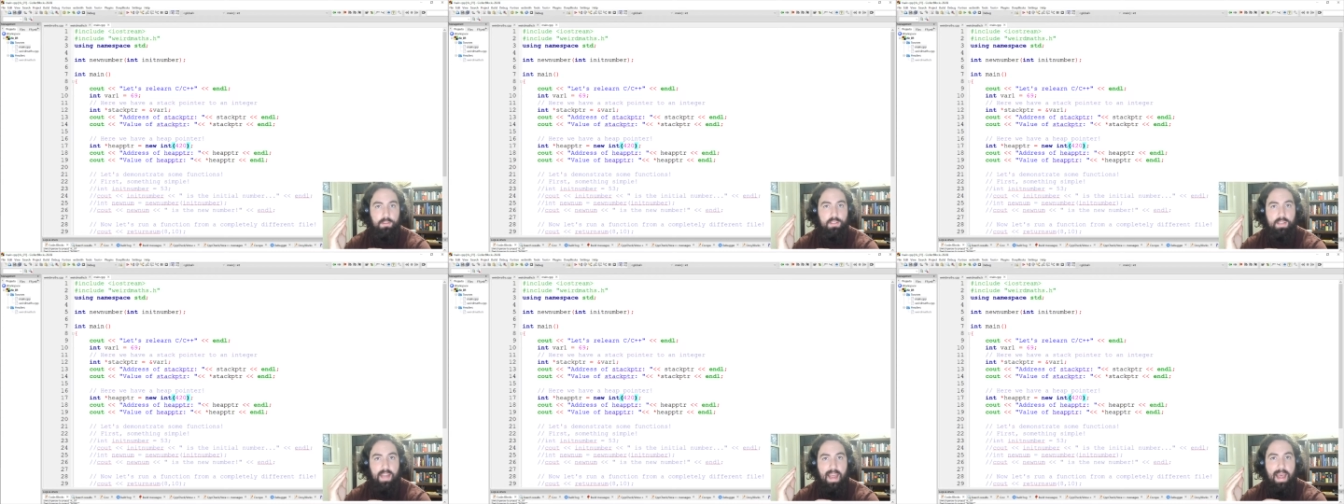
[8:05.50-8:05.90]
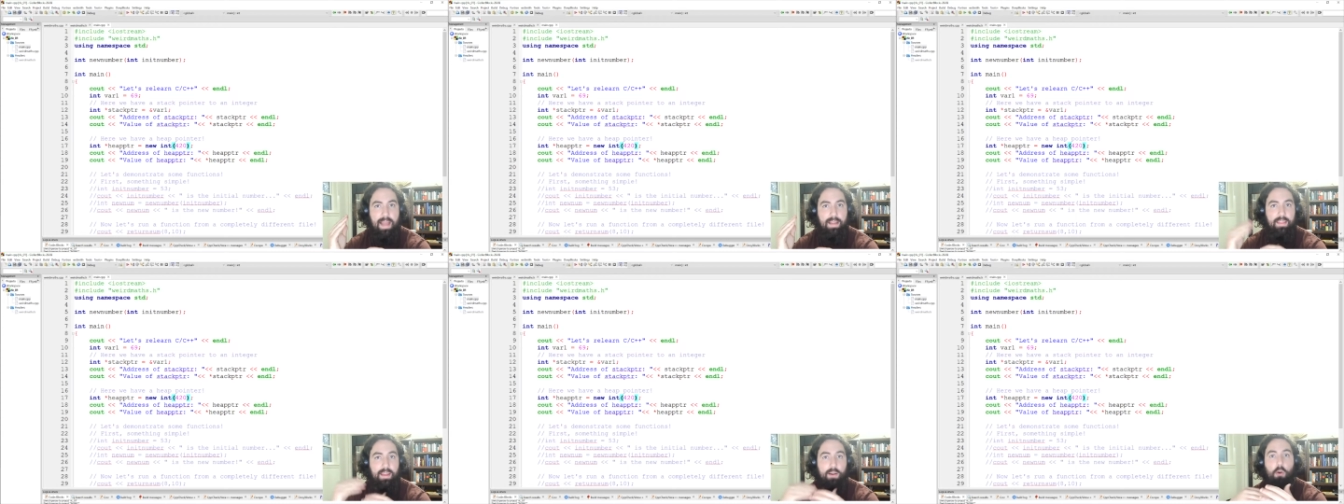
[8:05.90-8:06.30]

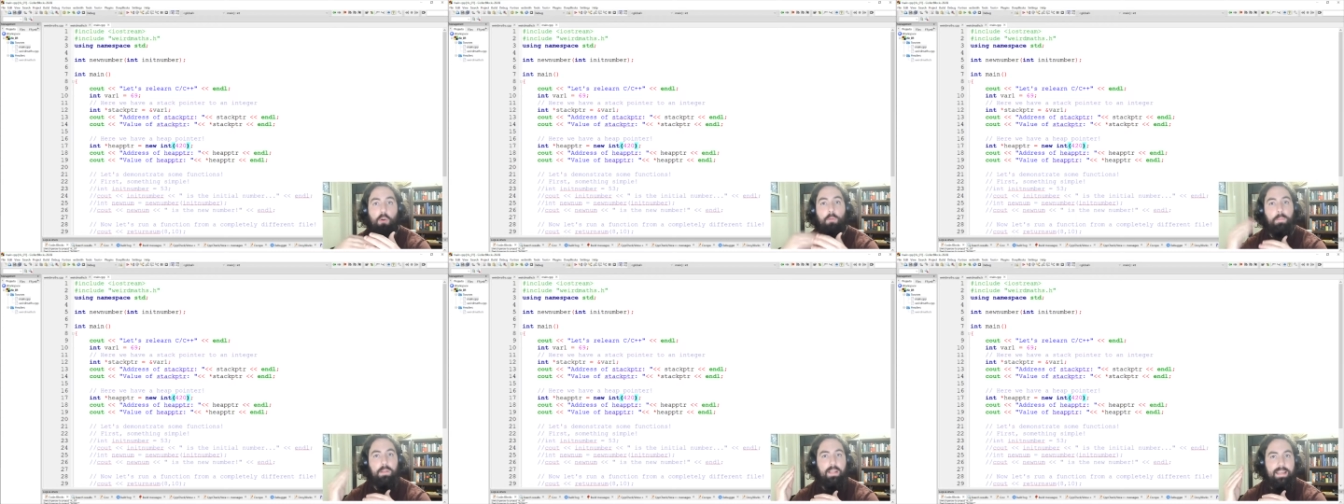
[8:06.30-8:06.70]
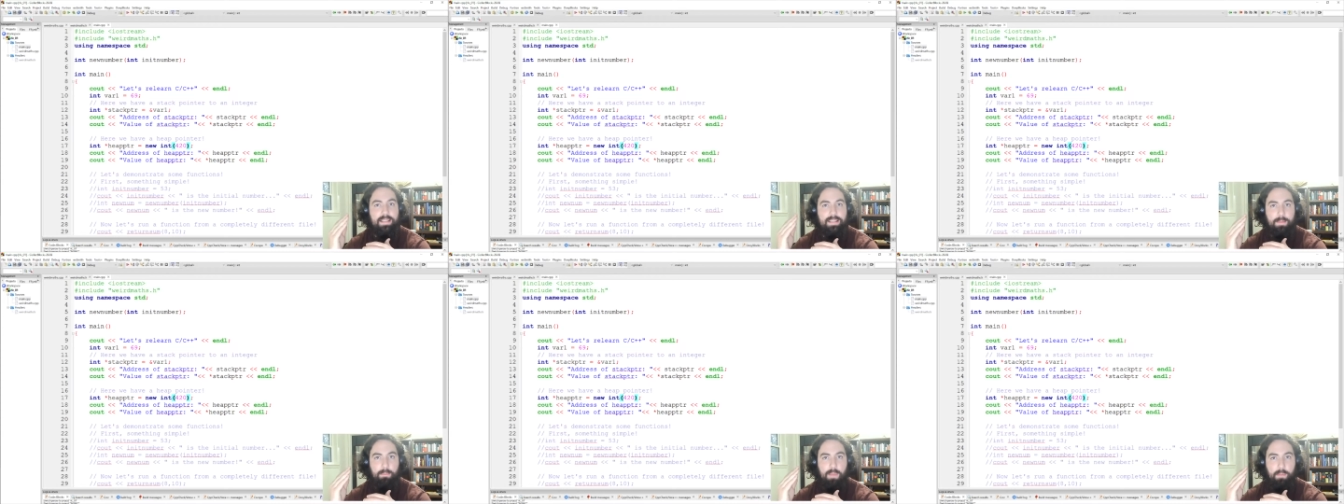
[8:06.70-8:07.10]
stack, that old place
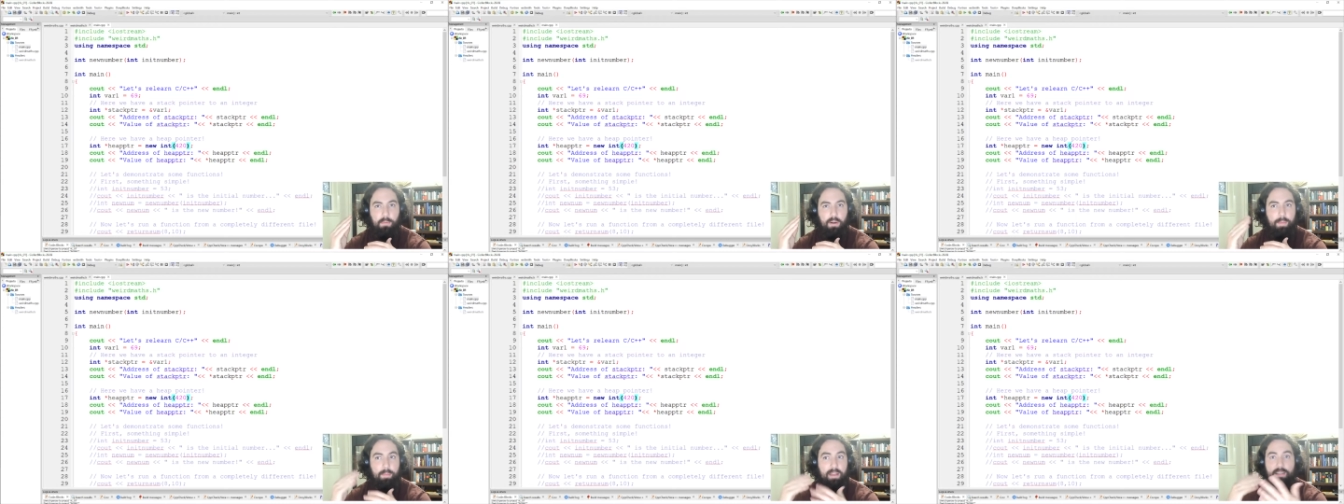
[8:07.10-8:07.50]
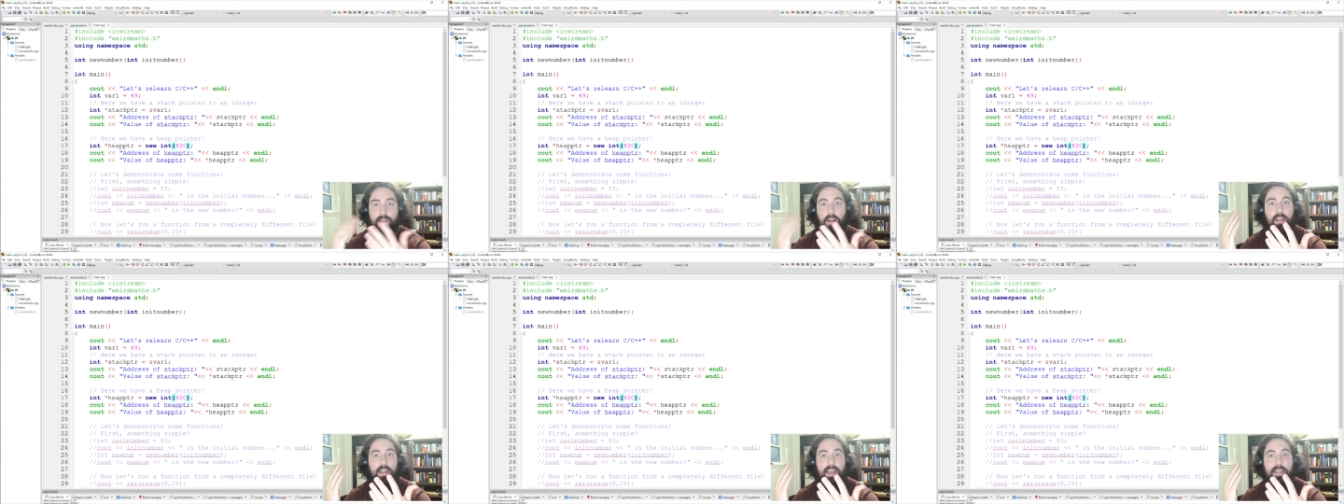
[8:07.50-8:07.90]
in memory, because
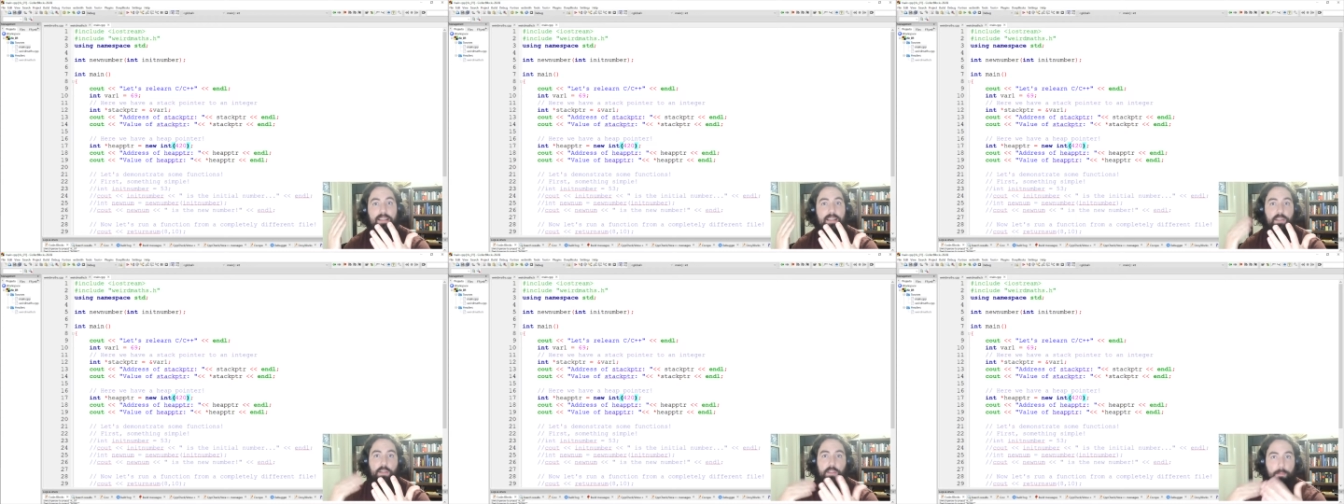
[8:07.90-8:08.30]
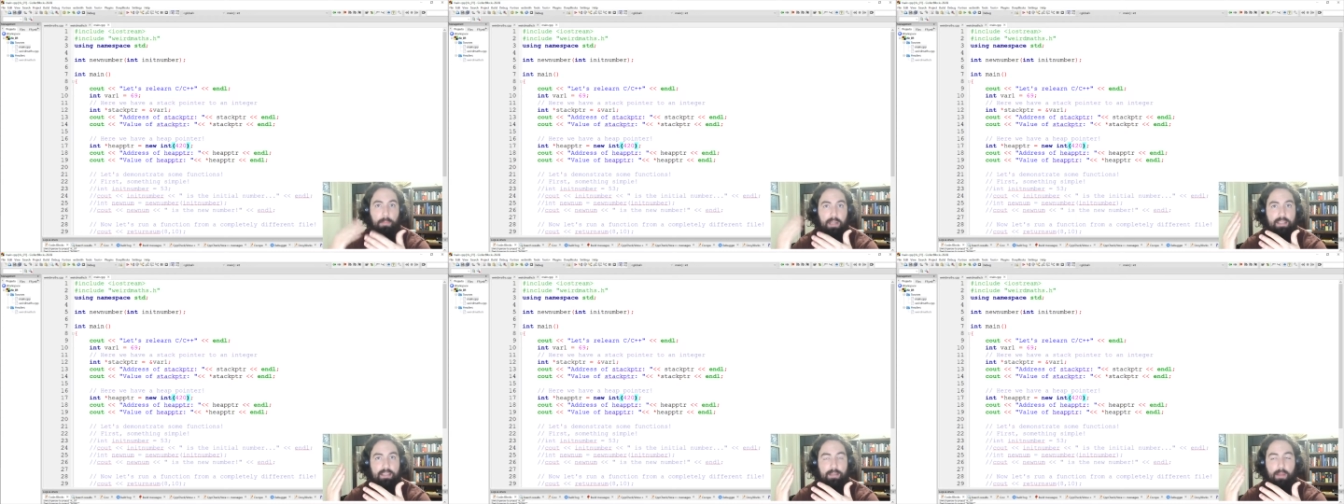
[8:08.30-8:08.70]
all it is just a
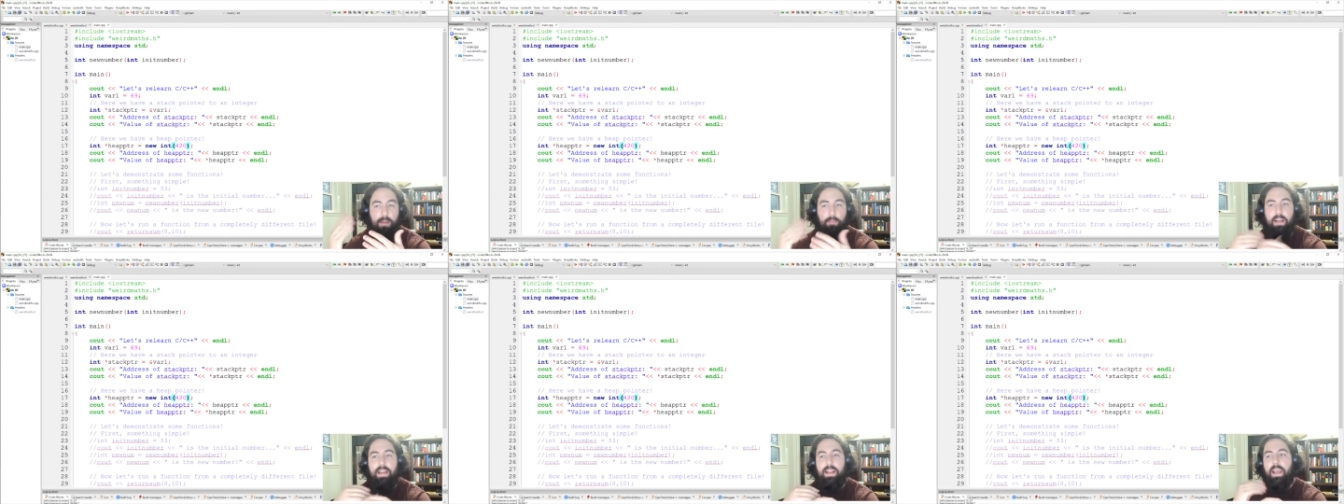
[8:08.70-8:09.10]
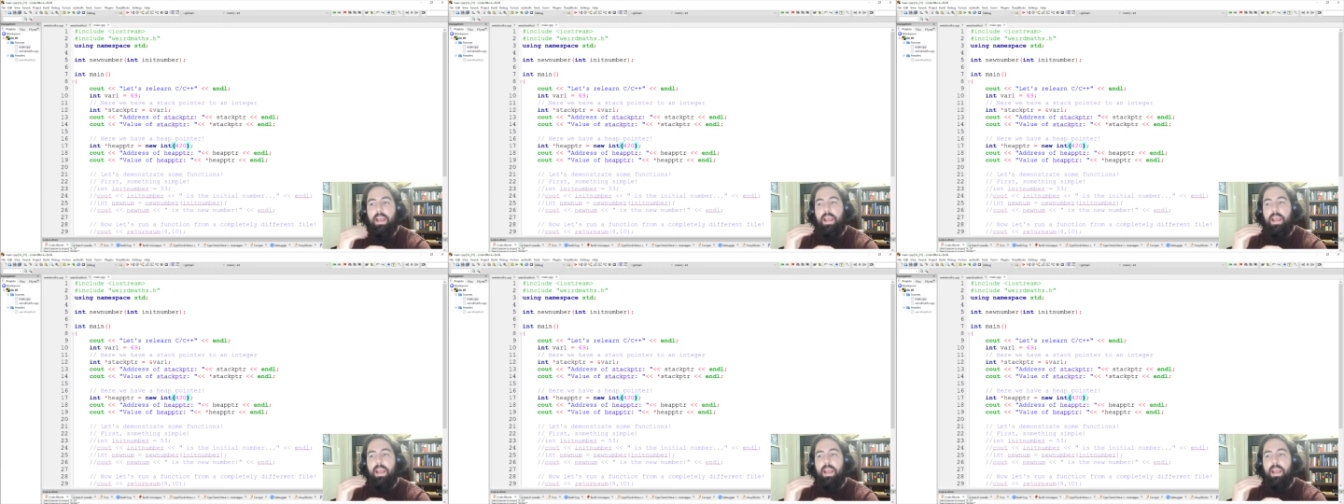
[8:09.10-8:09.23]
place in memory.